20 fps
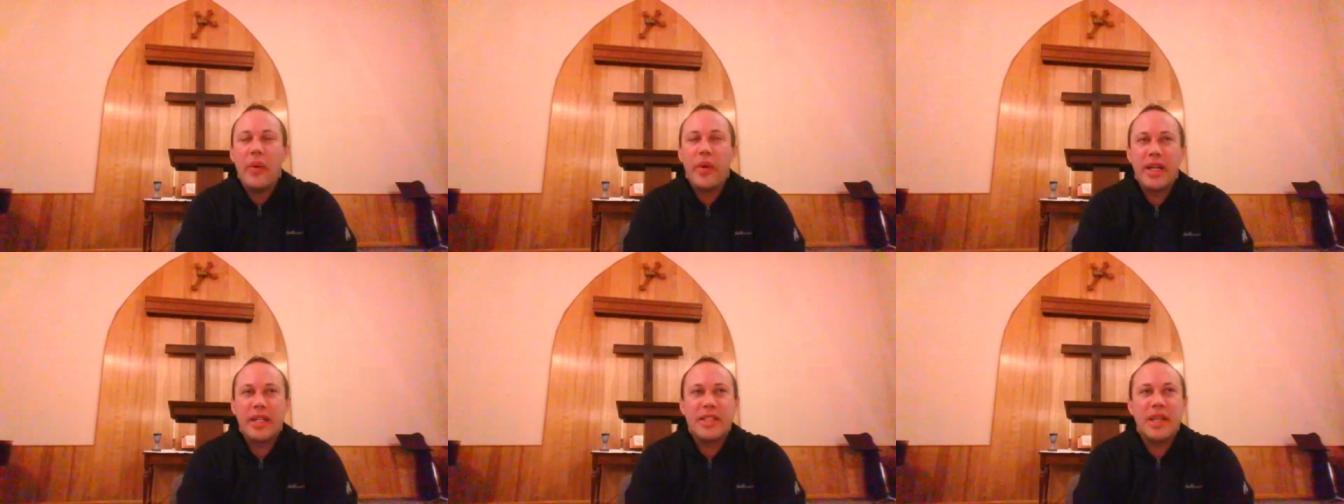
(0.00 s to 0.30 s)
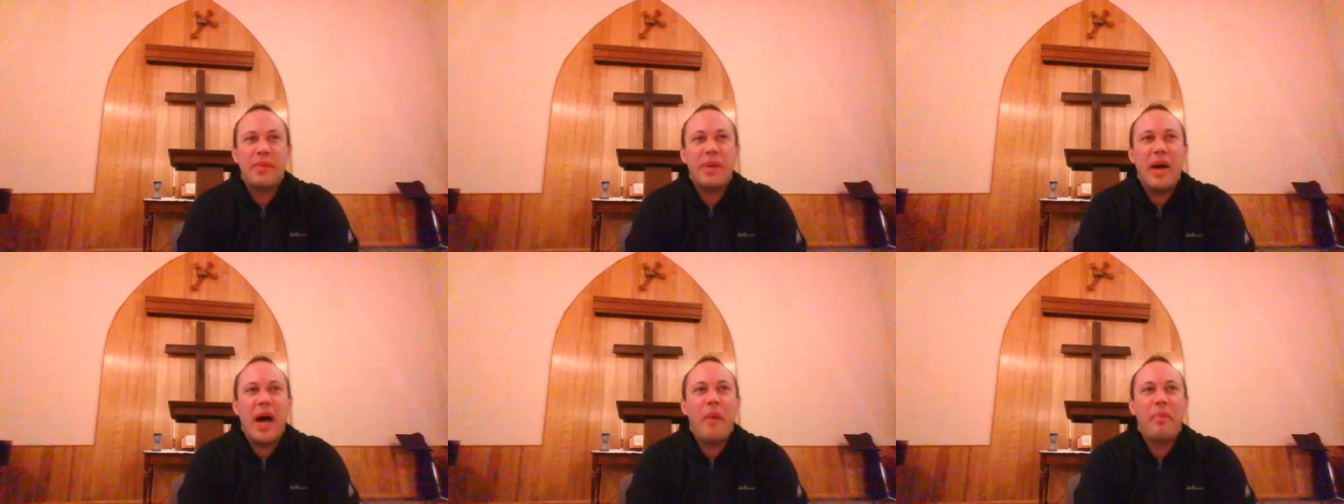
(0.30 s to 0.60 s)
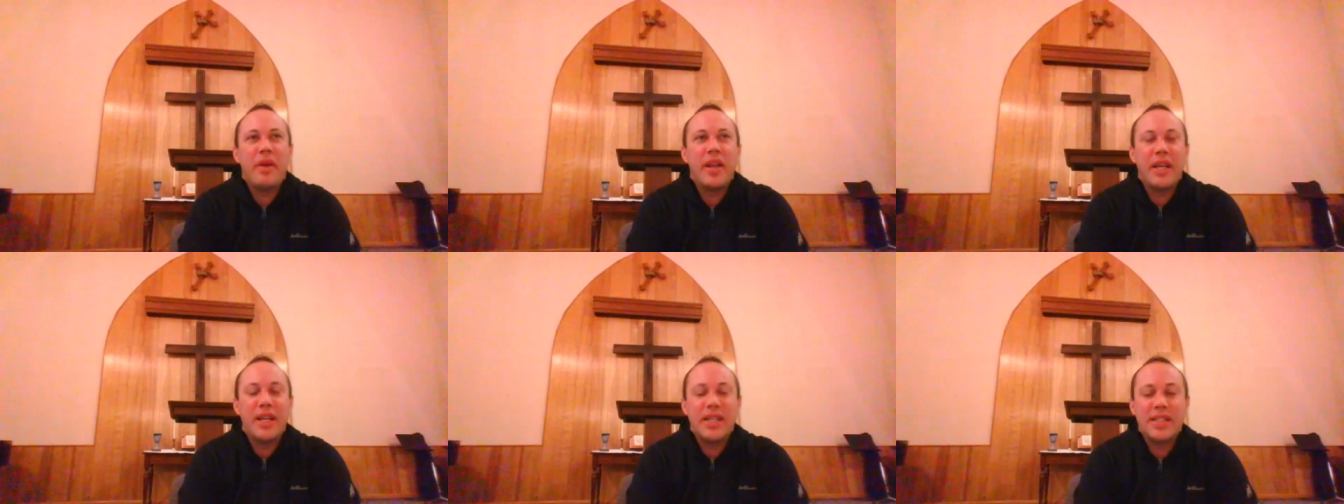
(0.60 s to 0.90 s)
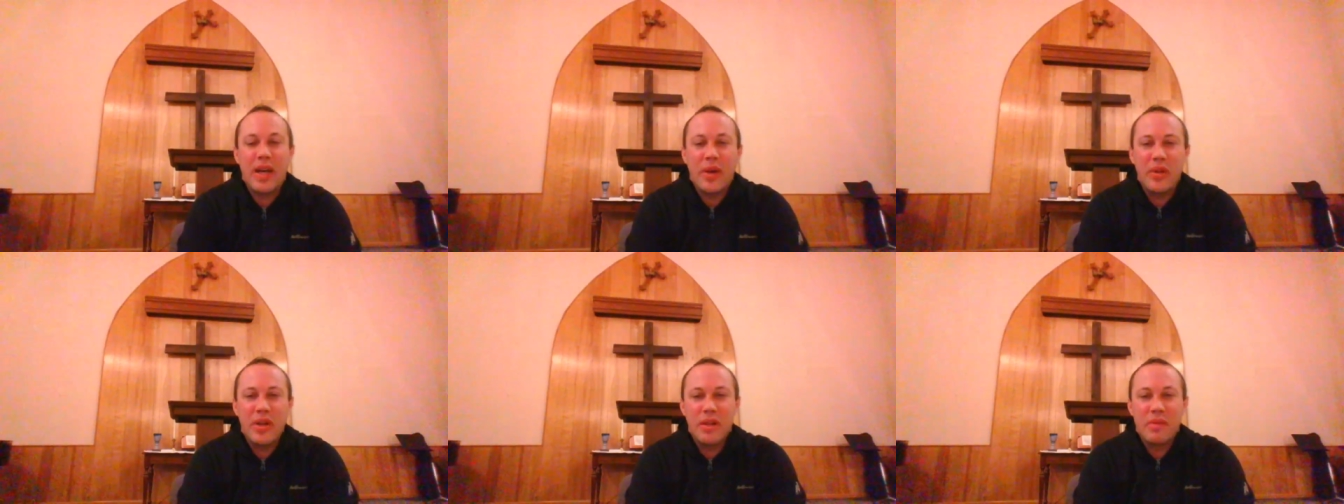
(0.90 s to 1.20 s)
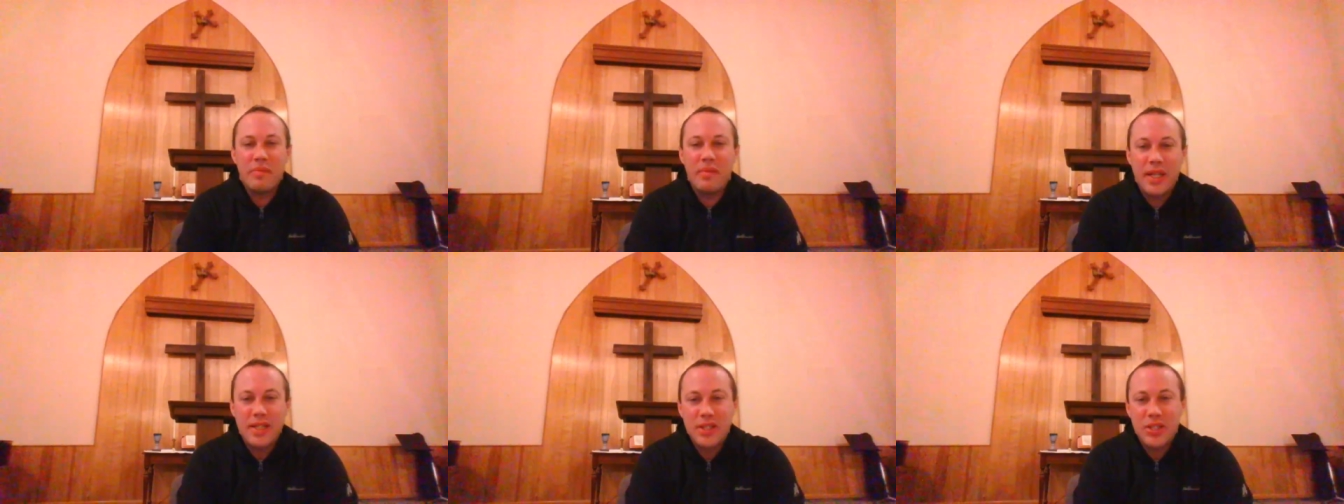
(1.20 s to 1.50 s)
what ends up happening is that when
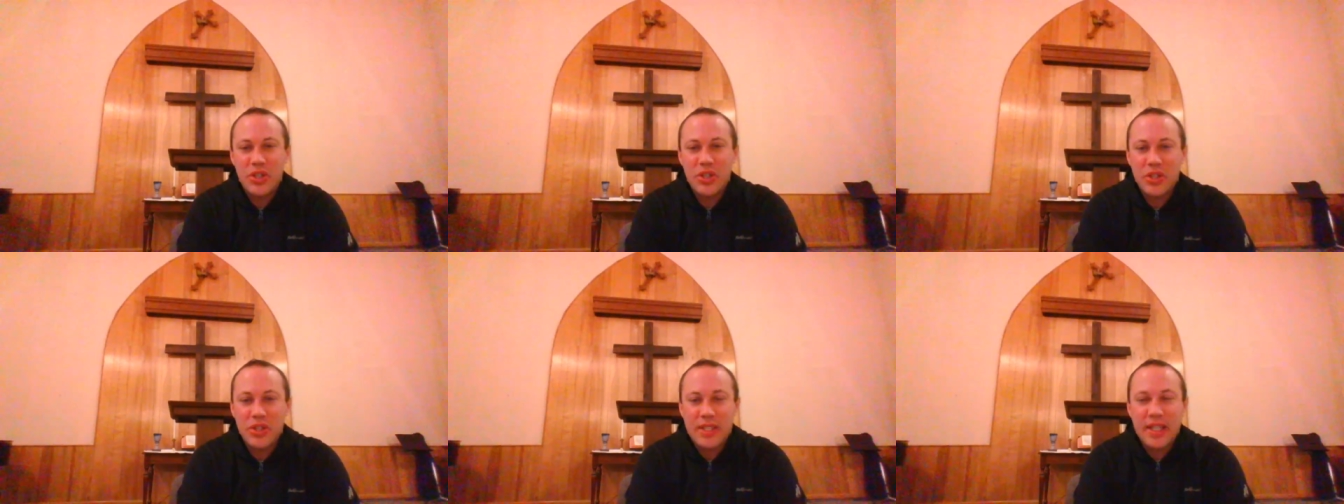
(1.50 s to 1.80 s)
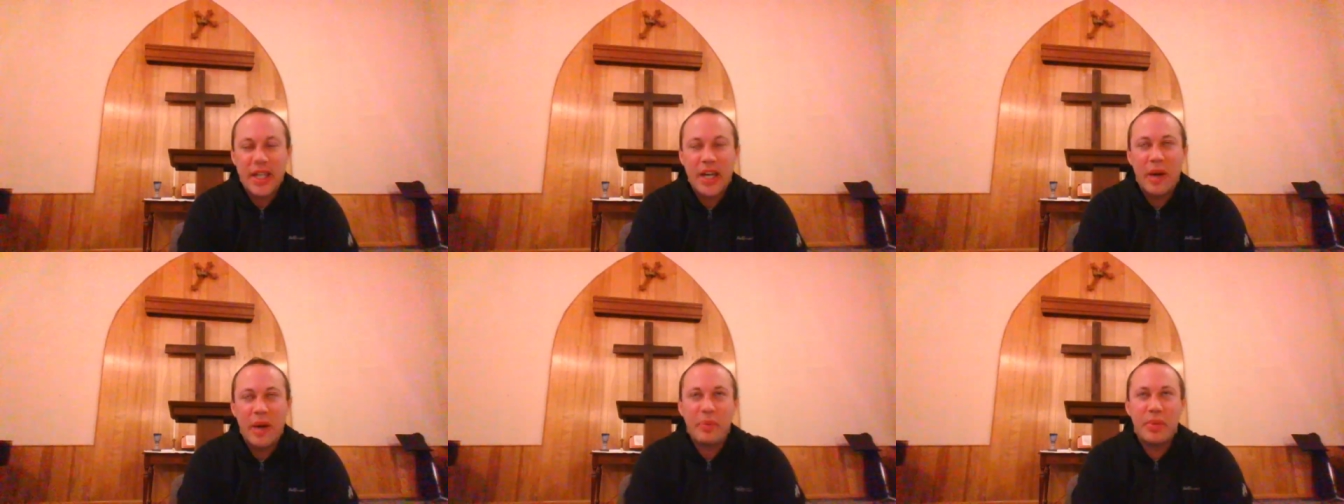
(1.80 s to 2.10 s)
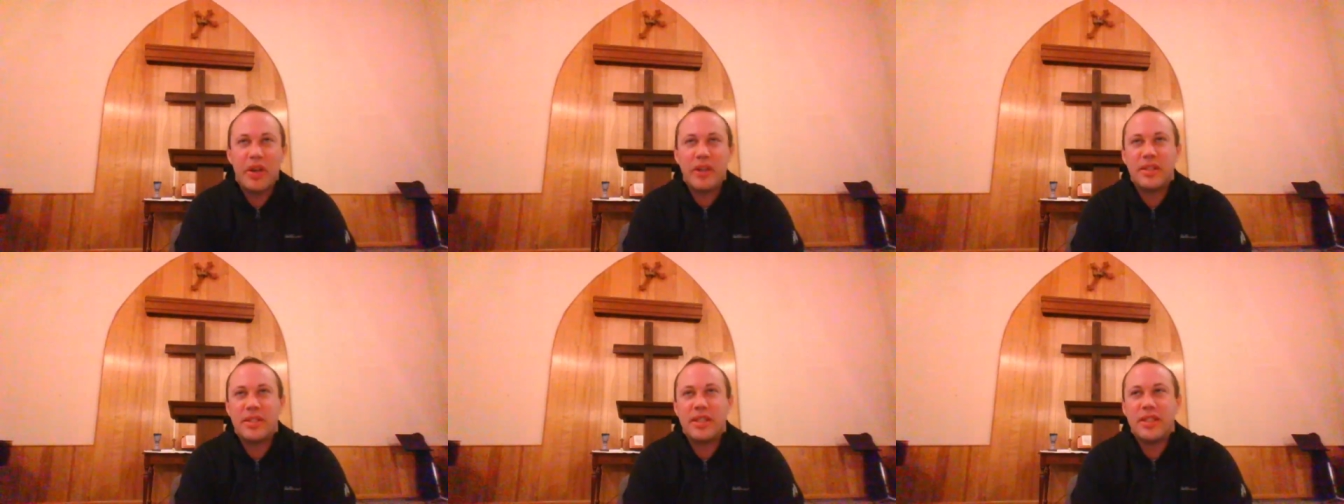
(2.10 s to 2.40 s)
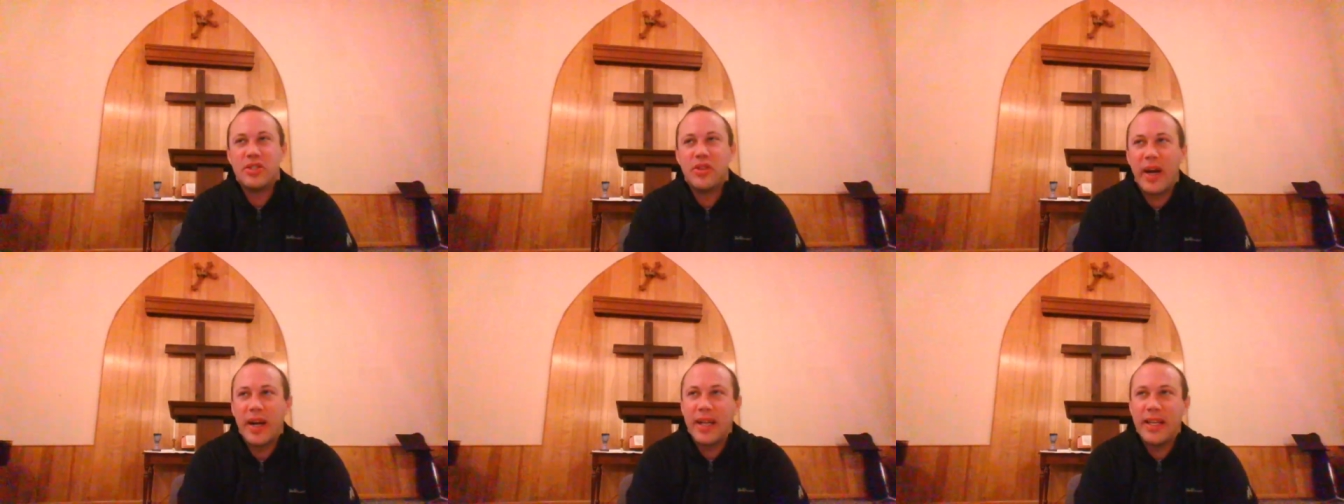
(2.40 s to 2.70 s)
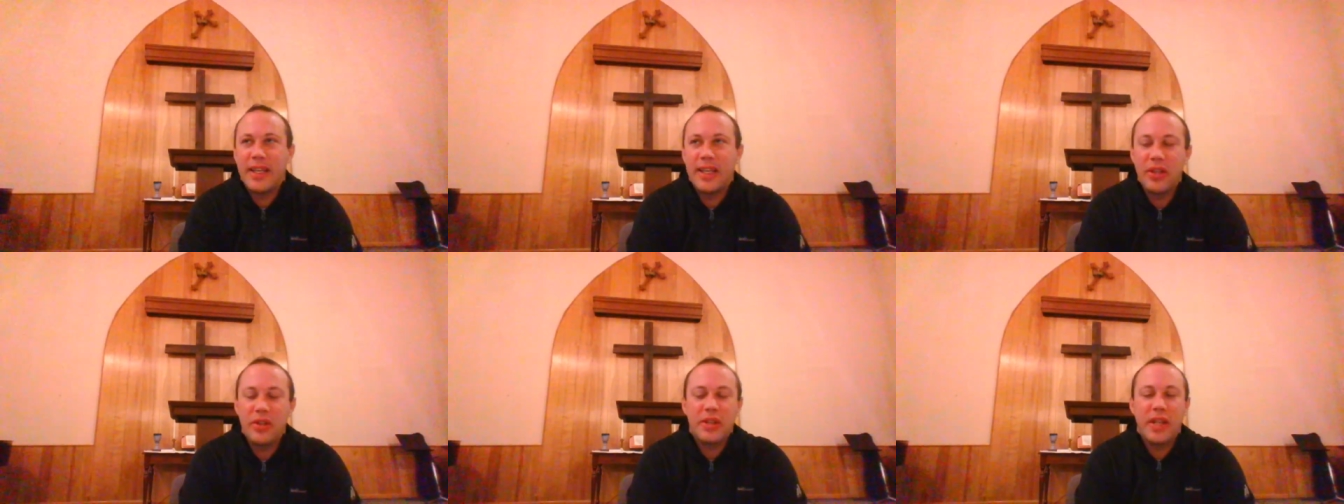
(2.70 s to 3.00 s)
the messengers get up here to try
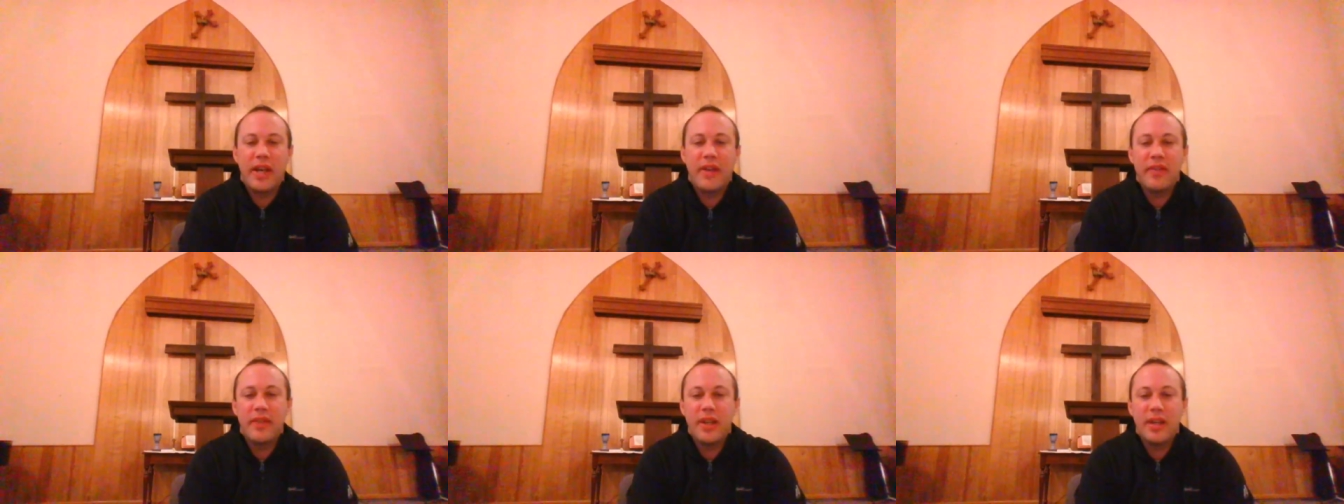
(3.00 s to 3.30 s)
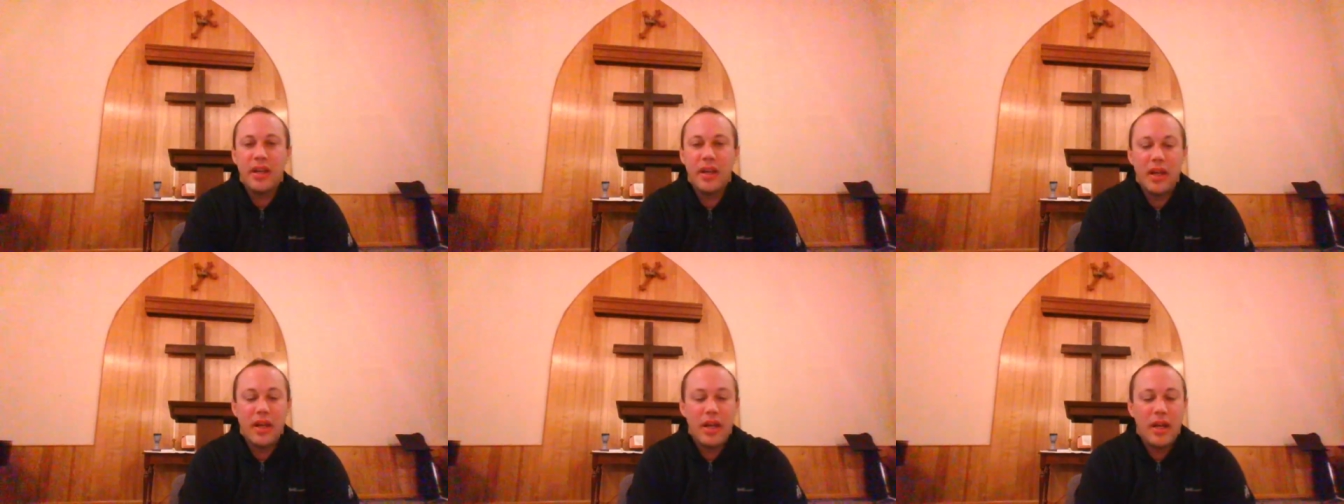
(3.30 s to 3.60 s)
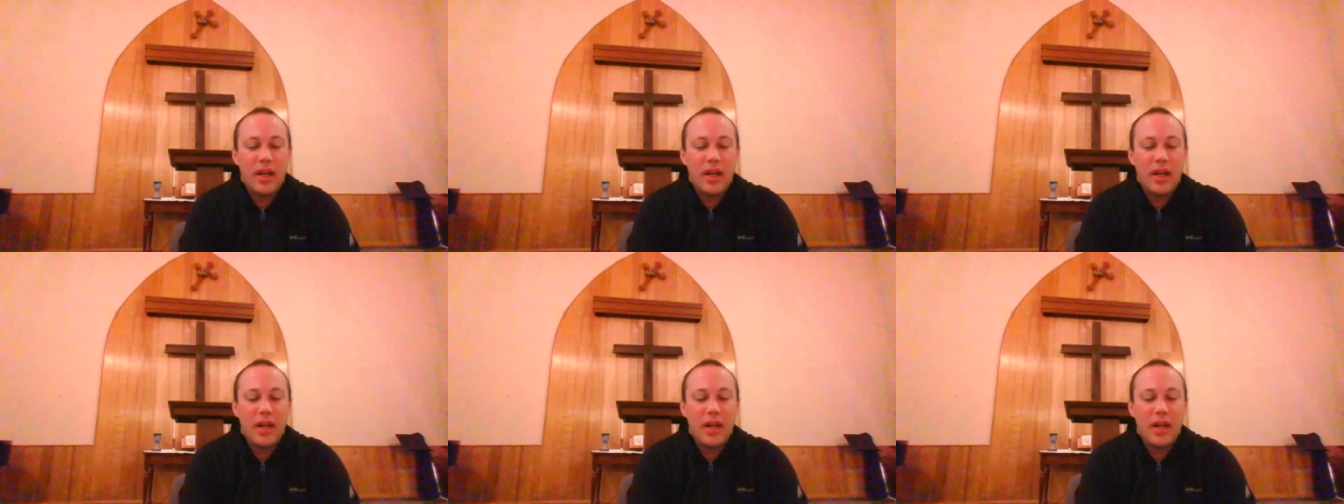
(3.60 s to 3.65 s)
to kill David,